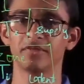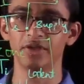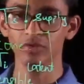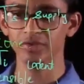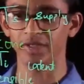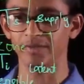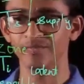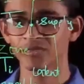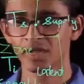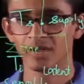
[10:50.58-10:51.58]
we know that
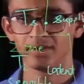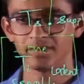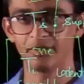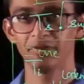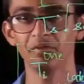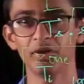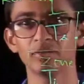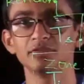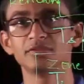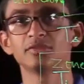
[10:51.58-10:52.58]
we want
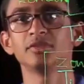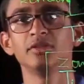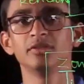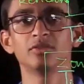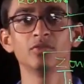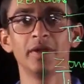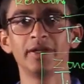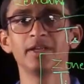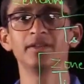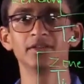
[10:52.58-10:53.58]
to
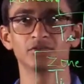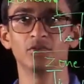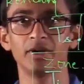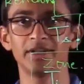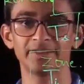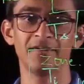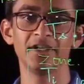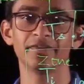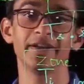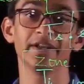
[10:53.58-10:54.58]
maintain the zone at 75